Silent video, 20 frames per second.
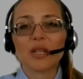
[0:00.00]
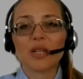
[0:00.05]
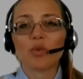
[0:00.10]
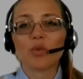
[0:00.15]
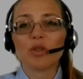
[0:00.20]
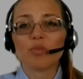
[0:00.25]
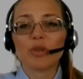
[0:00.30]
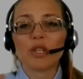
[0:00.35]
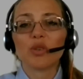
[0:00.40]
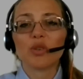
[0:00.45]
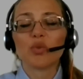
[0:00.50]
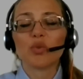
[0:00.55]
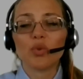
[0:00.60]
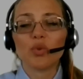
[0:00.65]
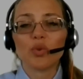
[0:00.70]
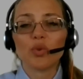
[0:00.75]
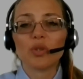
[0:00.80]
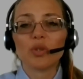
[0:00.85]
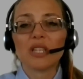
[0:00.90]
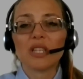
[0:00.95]
They will be
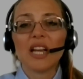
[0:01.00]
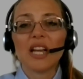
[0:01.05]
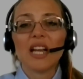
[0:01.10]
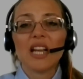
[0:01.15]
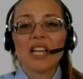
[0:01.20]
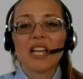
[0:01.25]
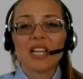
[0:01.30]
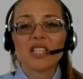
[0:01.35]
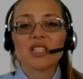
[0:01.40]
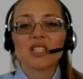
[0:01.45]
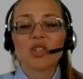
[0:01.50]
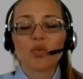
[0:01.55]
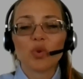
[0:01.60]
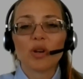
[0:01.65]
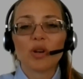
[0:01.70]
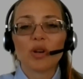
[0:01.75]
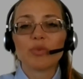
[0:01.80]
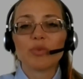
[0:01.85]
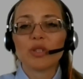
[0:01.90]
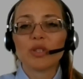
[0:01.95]
rude,
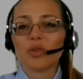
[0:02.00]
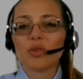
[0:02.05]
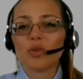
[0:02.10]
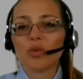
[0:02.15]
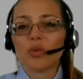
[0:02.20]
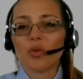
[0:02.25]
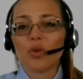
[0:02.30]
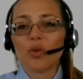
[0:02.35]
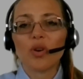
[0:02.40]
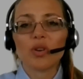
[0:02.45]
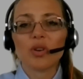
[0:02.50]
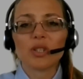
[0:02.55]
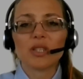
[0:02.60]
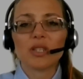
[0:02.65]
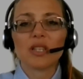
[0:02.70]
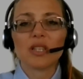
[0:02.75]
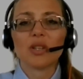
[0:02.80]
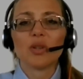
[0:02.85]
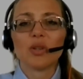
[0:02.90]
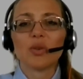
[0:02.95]
interrupt you,
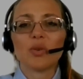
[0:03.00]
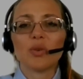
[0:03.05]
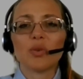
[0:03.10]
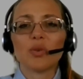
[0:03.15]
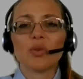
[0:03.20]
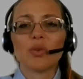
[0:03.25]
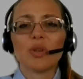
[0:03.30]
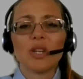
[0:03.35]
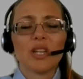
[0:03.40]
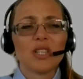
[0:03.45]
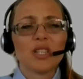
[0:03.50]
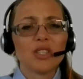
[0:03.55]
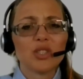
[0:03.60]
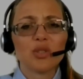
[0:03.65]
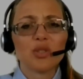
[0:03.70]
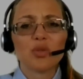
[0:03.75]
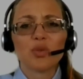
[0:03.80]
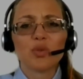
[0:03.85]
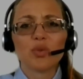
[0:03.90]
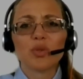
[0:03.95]
order you.
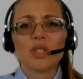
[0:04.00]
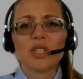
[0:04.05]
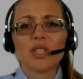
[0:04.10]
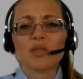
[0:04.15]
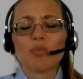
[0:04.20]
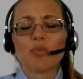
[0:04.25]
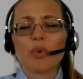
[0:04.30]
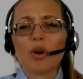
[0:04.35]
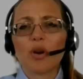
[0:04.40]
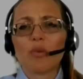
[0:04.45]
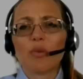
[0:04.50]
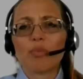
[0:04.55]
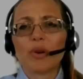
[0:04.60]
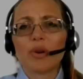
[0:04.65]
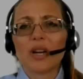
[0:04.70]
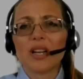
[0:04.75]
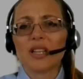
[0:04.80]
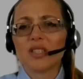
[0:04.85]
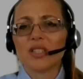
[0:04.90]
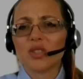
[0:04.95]
Did you do this
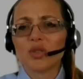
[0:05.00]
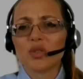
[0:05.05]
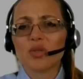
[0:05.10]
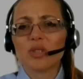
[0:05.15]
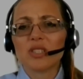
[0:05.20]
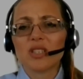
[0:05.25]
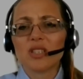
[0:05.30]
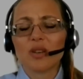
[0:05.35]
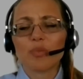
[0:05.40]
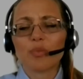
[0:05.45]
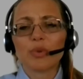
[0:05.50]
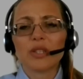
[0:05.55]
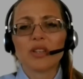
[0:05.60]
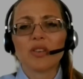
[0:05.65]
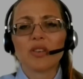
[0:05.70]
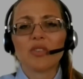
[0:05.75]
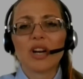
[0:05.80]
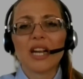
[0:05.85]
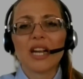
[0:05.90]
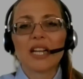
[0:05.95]
properly? Did you interpret
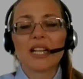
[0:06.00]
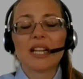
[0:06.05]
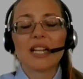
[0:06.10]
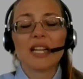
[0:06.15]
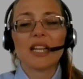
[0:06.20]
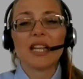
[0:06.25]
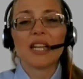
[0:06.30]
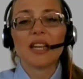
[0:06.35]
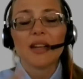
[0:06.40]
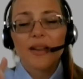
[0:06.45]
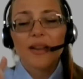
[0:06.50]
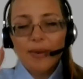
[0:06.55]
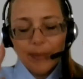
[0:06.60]
correctly?